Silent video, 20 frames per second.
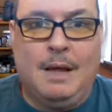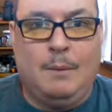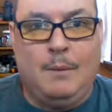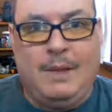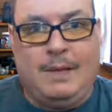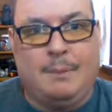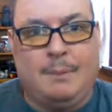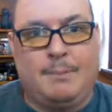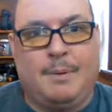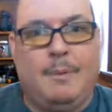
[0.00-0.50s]

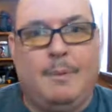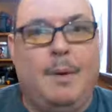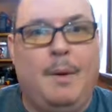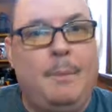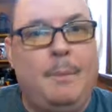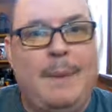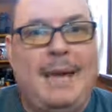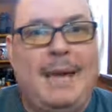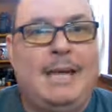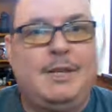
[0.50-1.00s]
We can
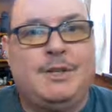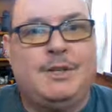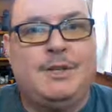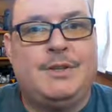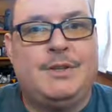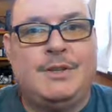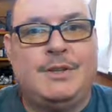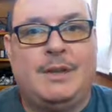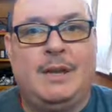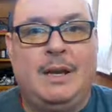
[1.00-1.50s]
promote
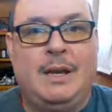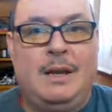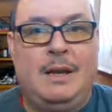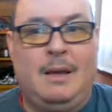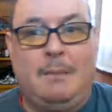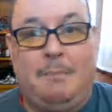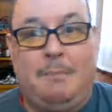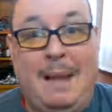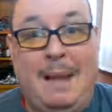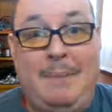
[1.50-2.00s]
pages.
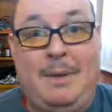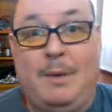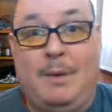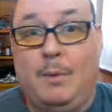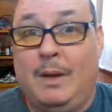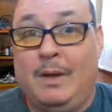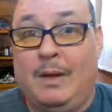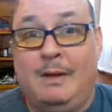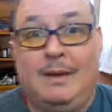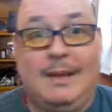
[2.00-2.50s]
Maybe
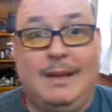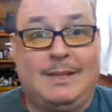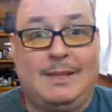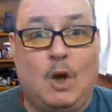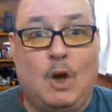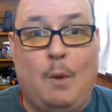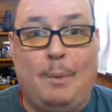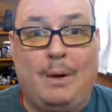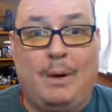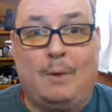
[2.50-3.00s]
when it's
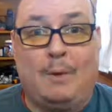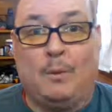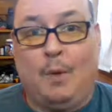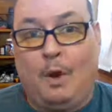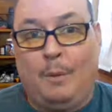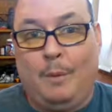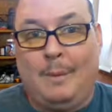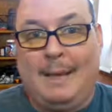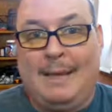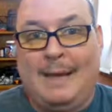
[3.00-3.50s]
open
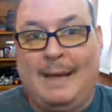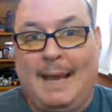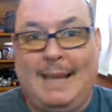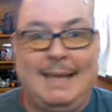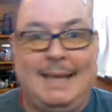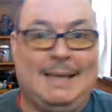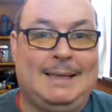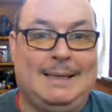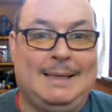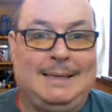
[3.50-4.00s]
enrollment,
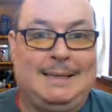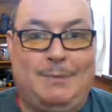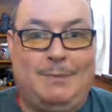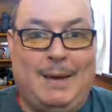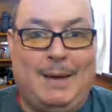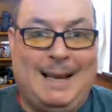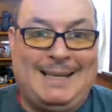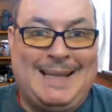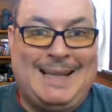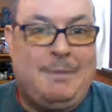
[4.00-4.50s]

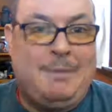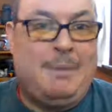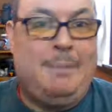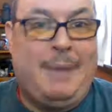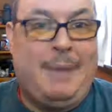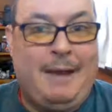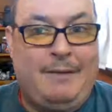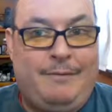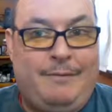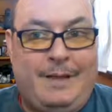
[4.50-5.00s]
when I type in
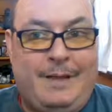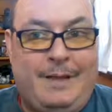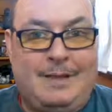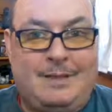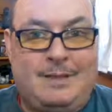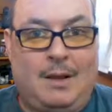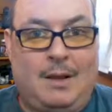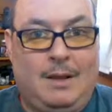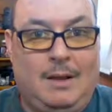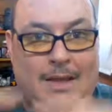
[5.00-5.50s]

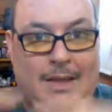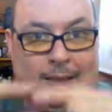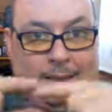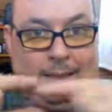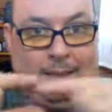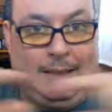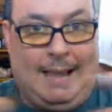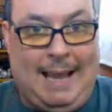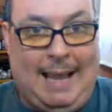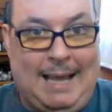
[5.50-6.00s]
benefits, I'll get a
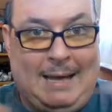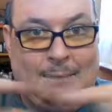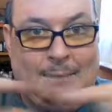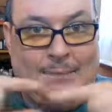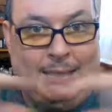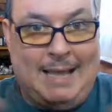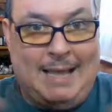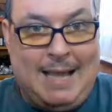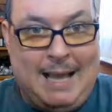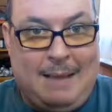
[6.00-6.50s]
little ad
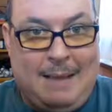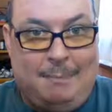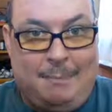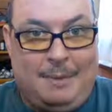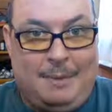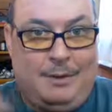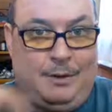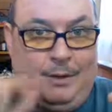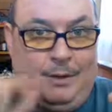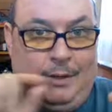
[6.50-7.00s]
up
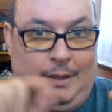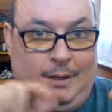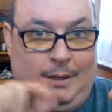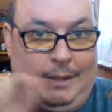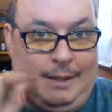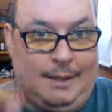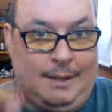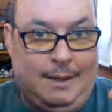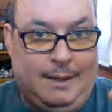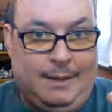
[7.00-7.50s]
top, and you can
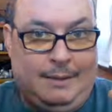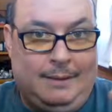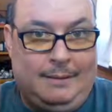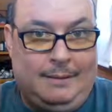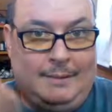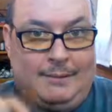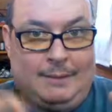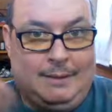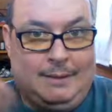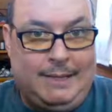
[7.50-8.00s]
click on
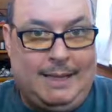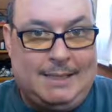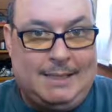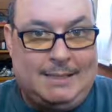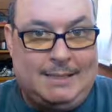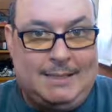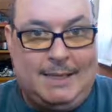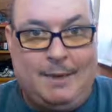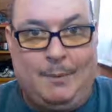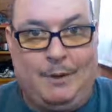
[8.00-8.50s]
different
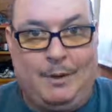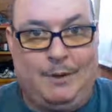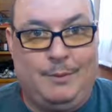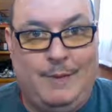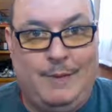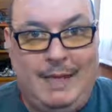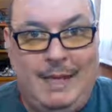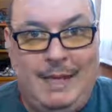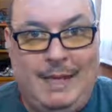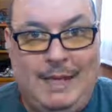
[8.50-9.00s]
links to get what you
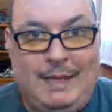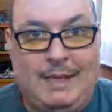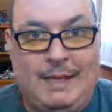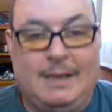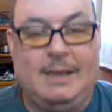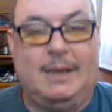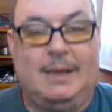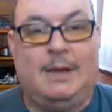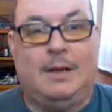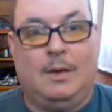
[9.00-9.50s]
need
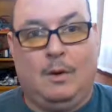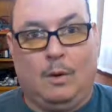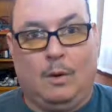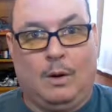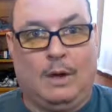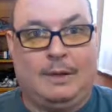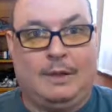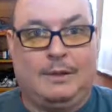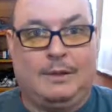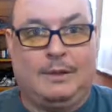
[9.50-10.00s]

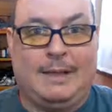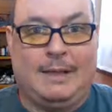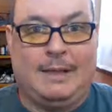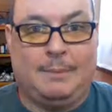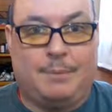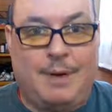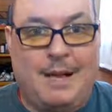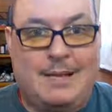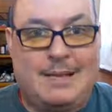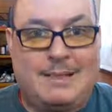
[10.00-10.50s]
or understand the
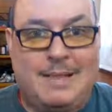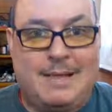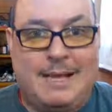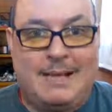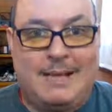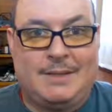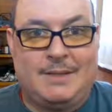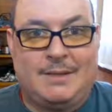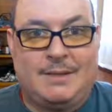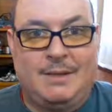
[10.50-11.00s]

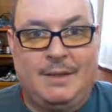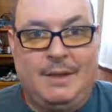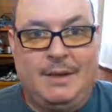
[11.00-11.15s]
process.